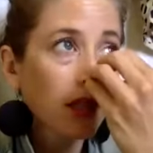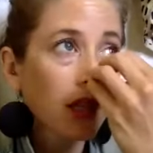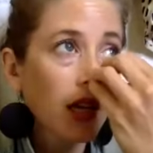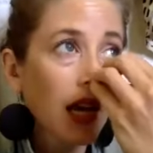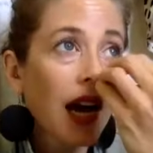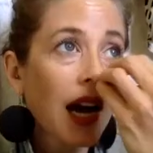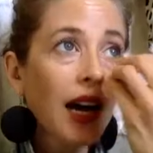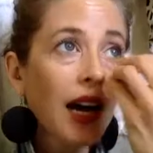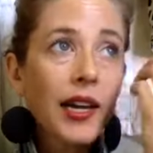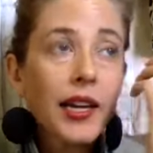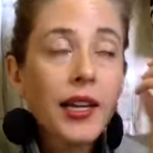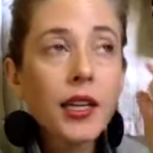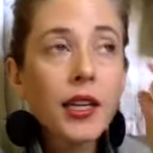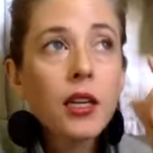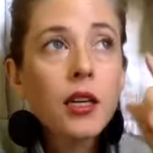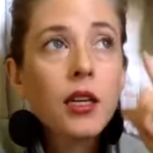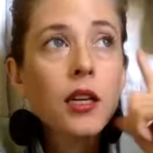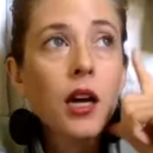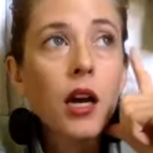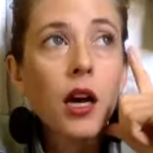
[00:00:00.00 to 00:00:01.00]
I
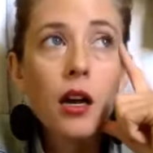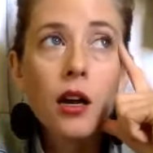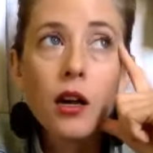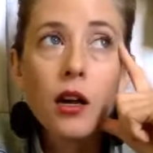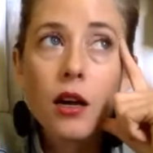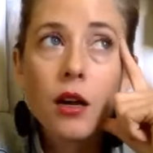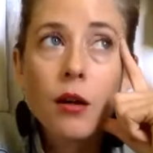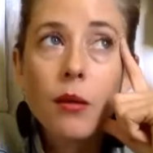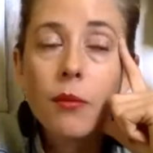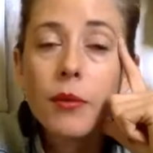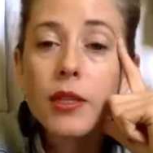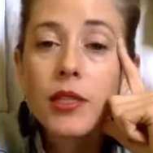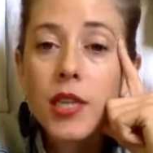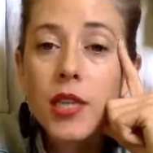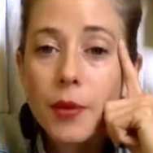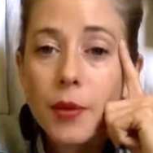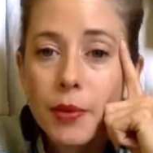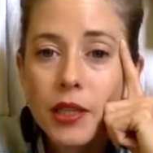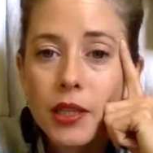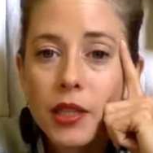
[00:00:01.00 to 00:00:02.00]

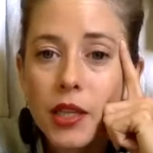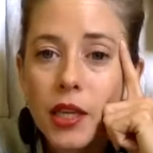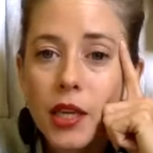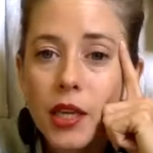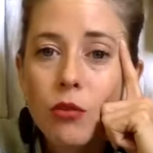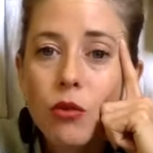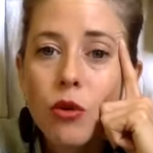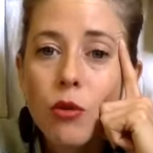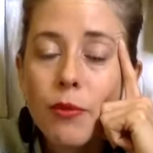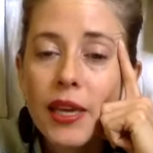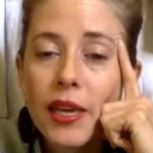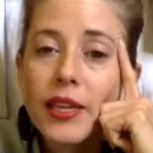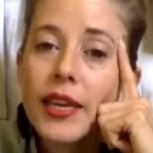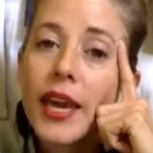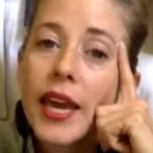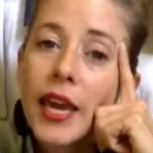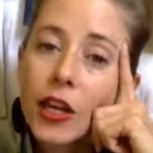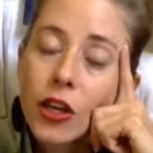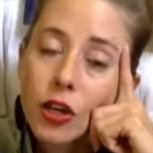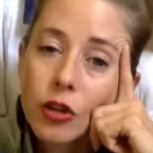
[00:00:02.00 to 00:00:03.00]
typically will make
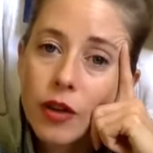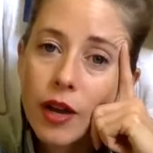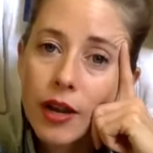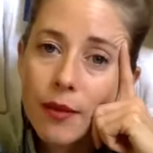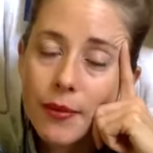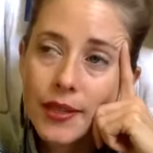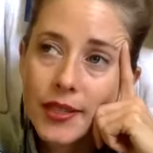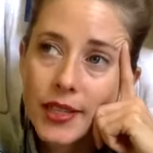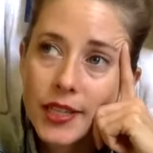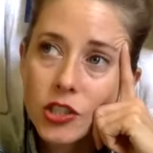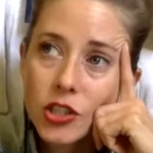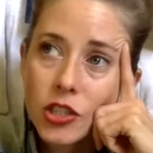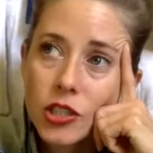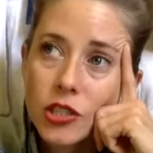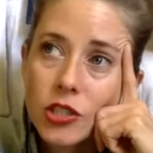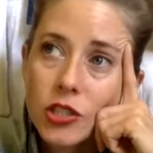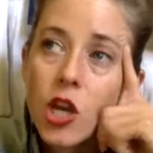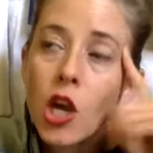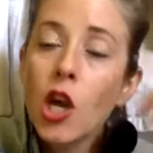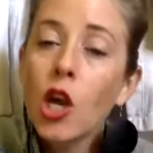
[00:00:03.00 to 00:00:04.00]
hanger
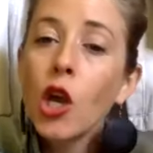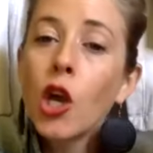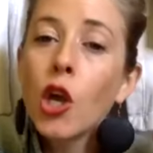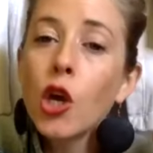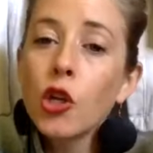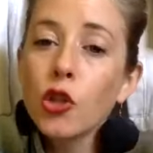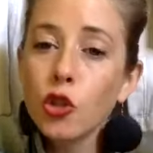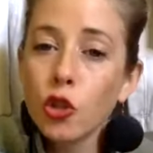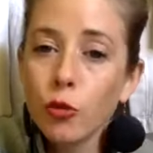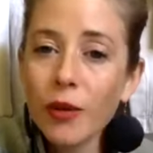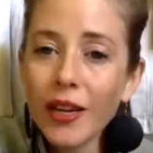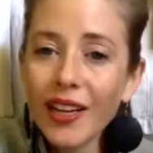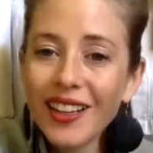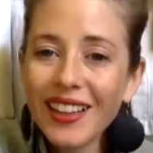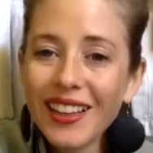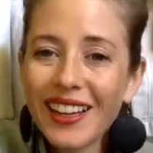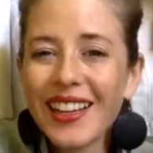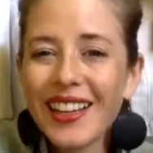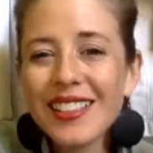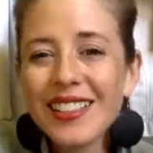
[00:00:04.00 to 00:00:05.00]
recommendations to my
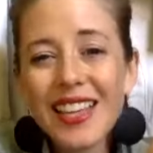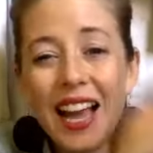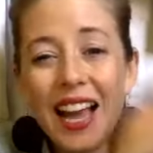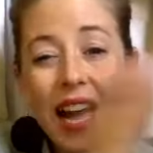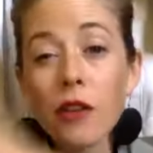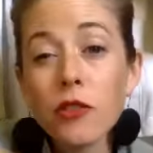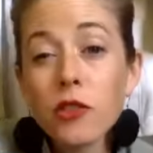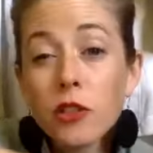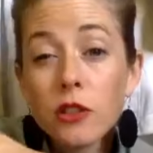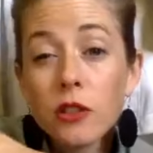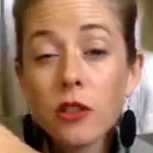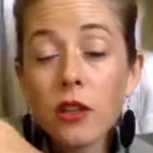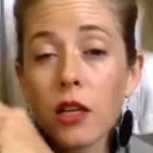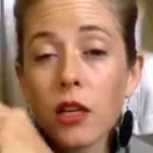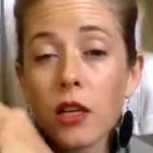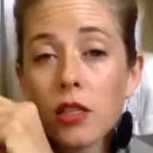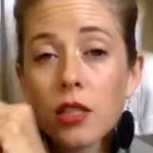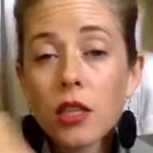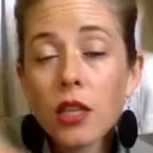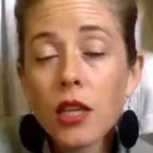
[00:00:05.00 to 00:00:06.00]
clients after the
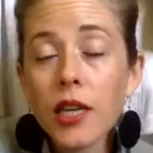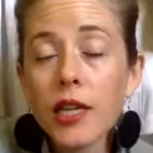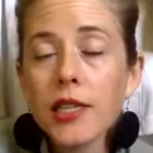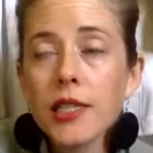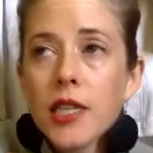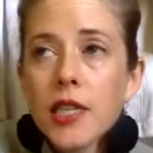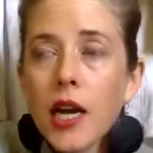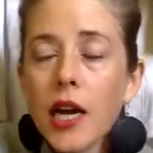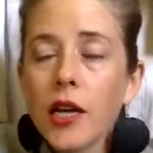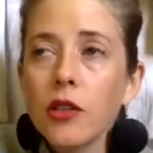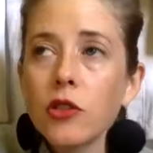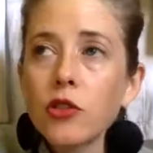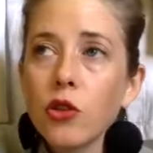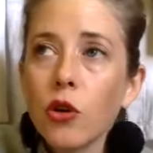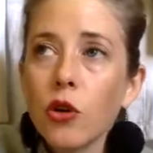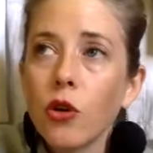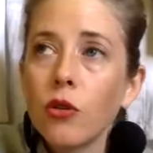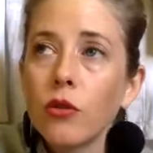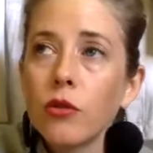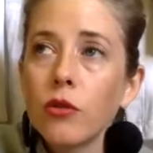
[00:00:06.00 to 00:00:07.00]
closet cleanse. I
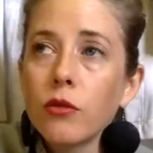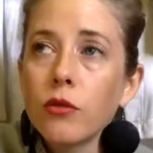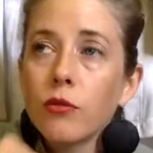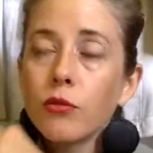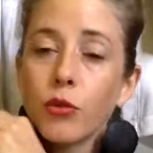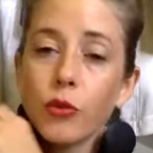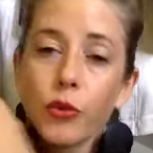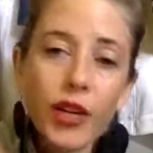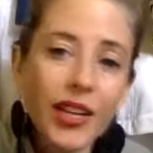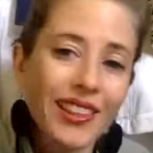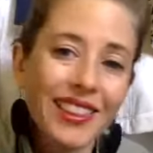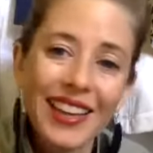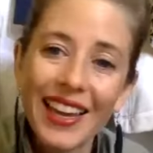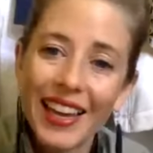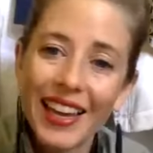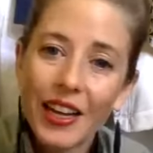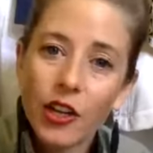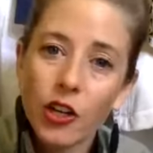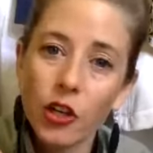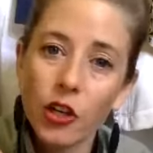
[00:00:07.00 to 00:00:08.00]
don't bring the
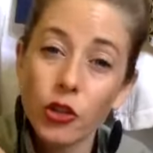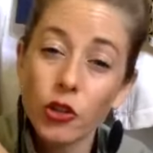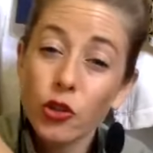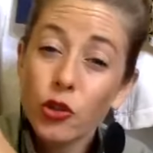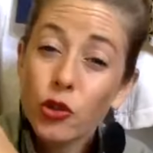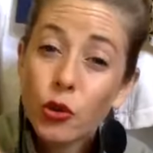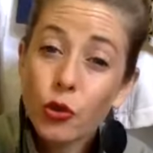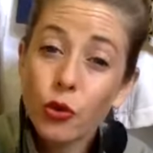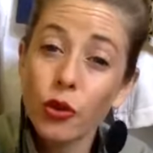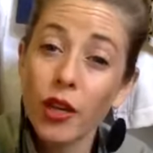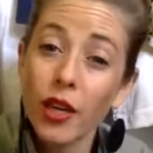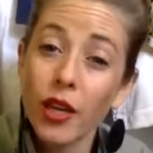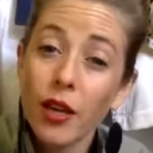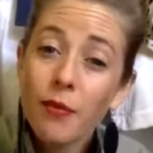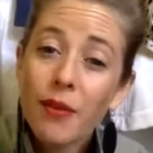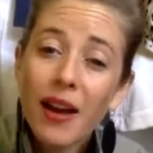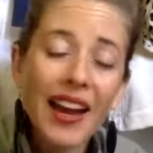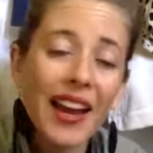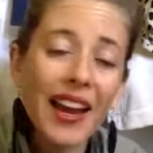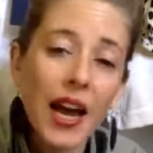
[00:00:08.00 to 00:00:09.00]
hangers to them.
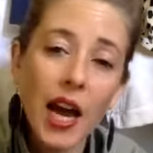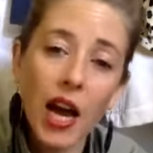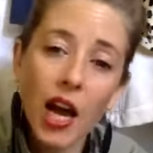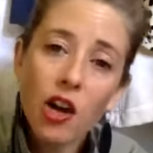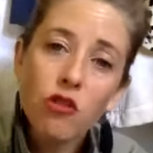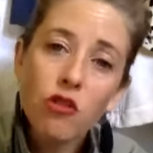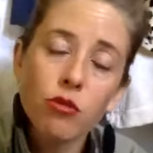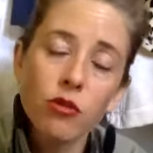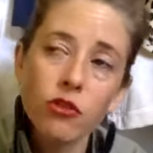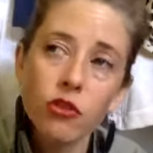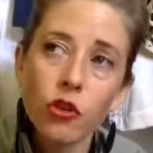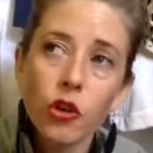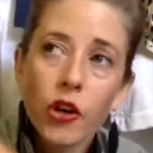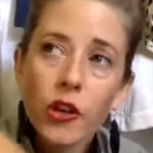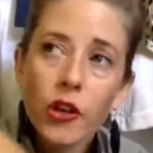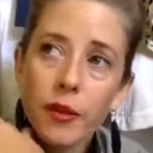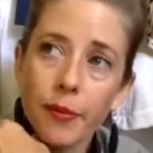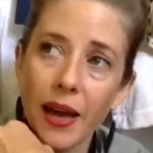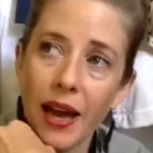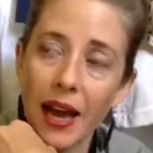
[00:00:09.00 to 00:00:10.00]
I have before in
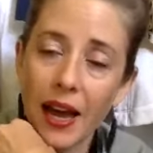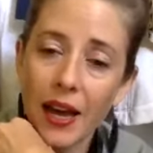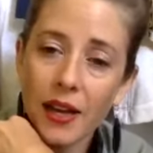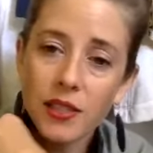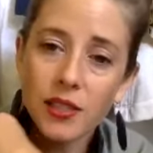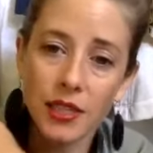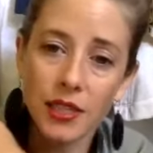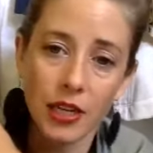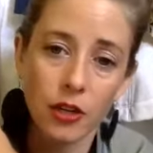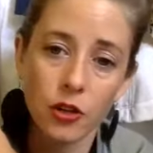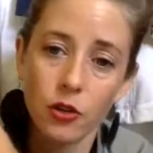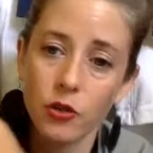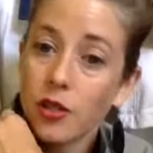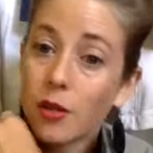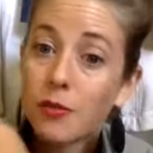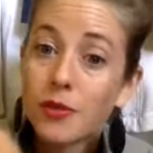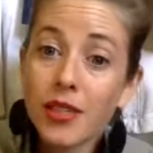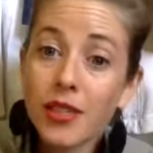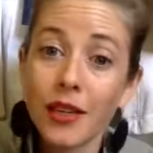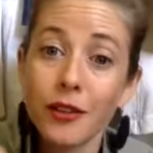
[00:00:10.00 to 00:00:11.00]
the past, and I know
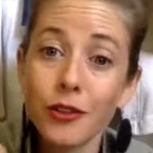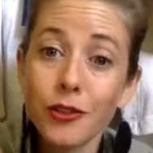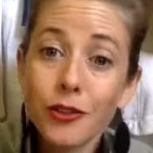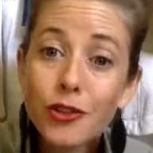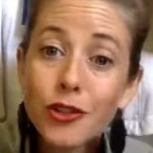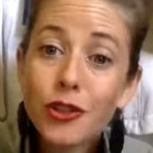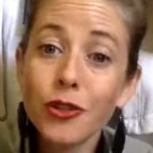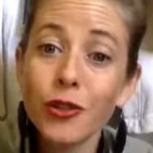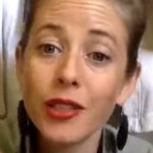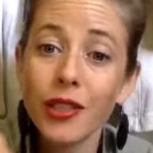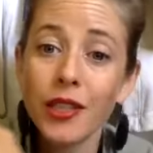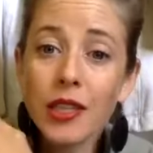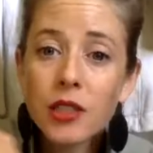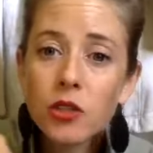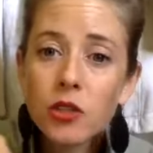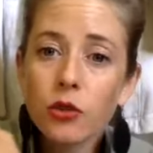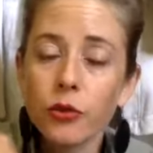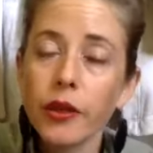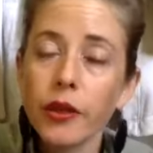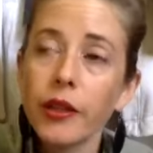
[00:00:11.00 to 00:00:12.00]
some stylists do, and it is
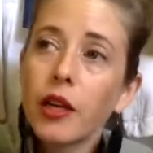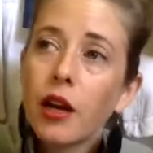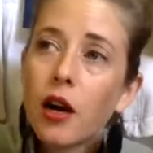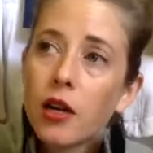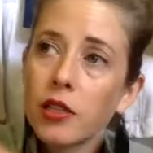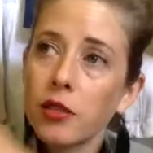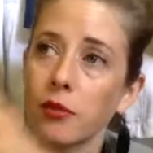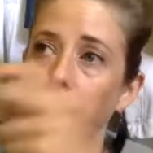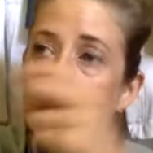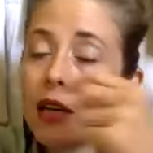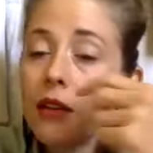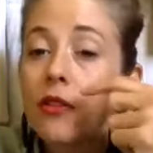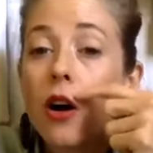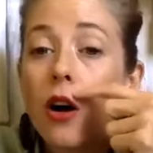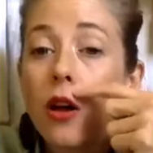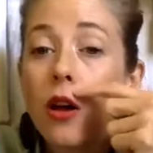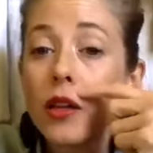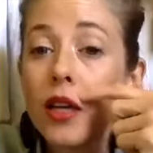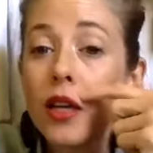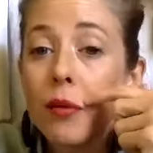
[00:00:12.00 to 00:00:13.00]
a really awesome kind of
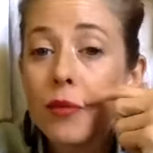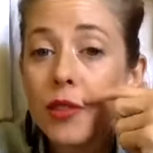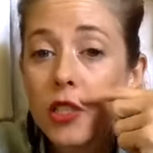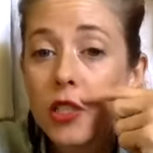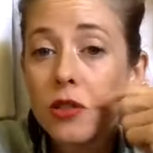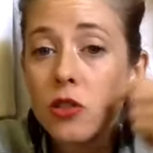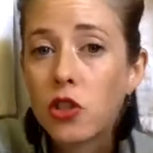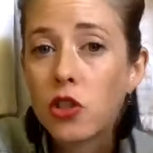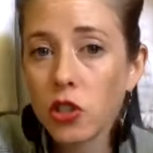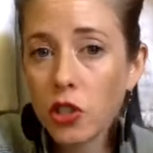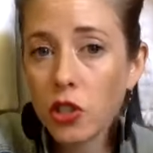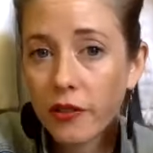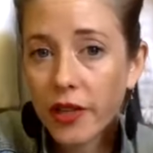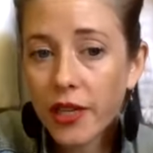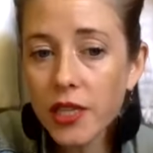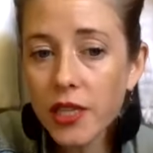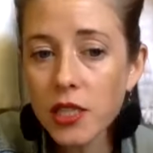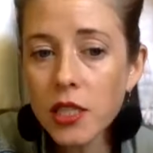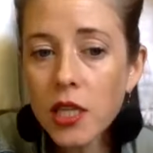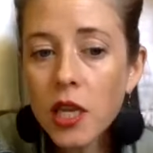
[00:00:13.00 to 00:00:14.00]
all-encompassing
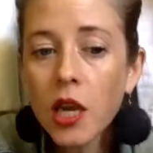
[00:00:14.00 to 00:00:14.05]
service,